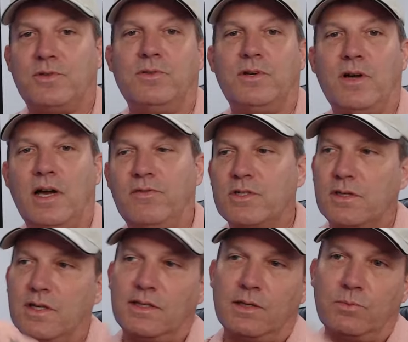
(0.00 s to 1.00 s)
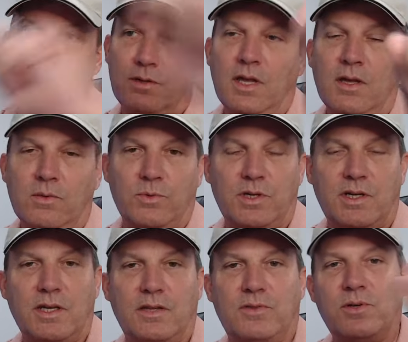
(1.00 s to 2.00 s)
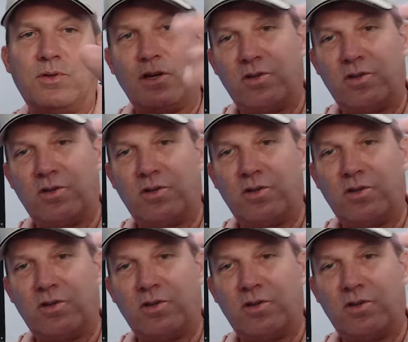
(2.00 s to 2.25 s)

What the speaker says: through there, obviously, and then when you get it through there,